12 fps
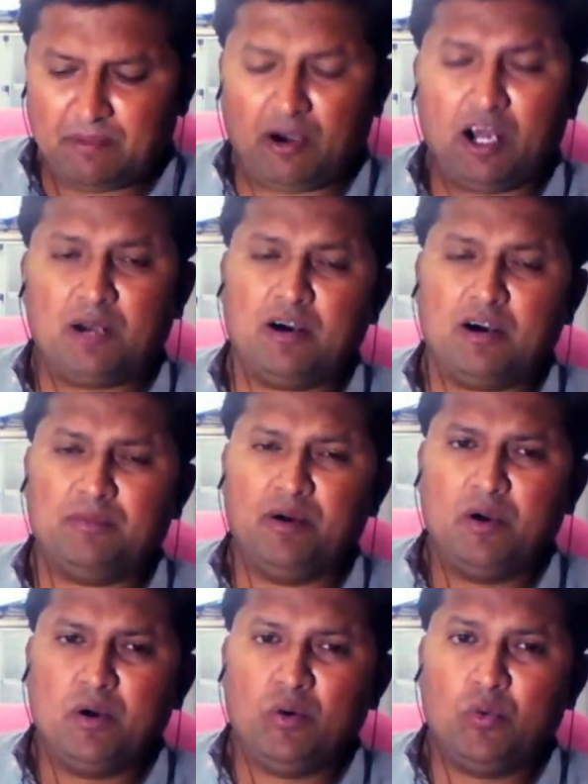form of
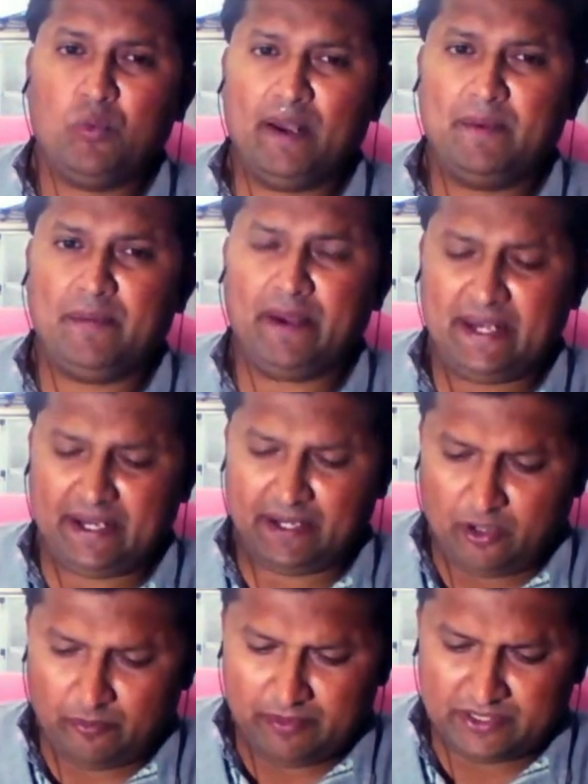welfare
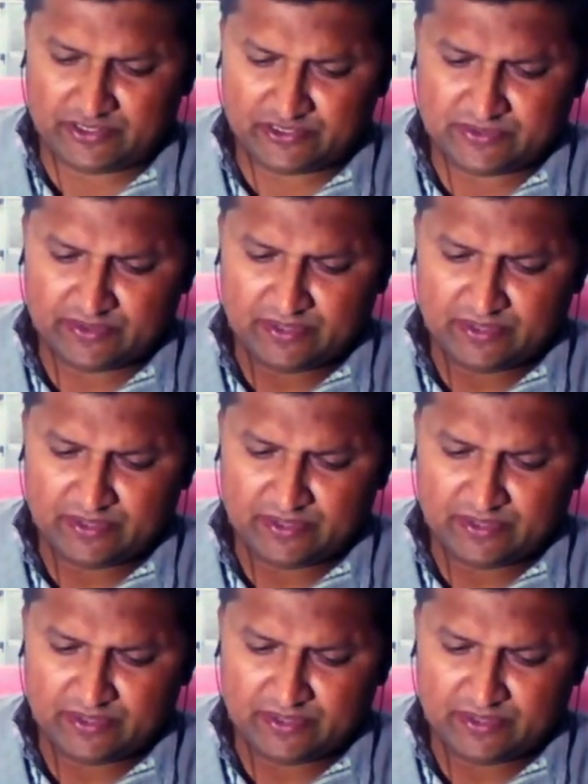economics,